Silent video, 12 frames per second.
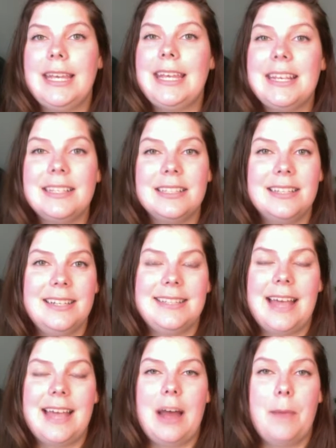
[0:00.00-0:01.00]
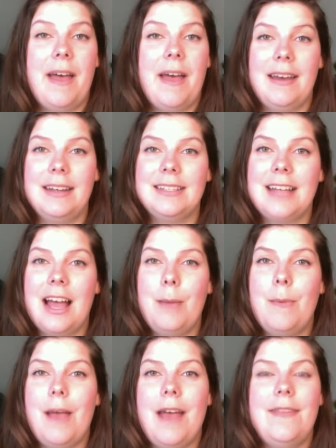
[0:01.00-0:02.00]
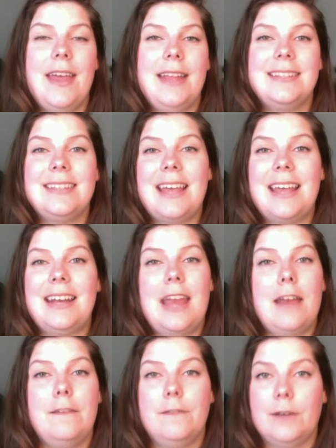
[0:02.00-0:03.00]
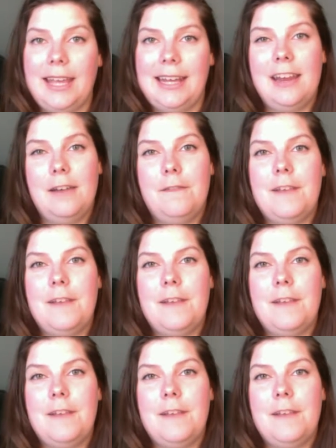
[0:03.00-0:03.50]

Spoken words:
easily set up ahead of time and then set it and forget it.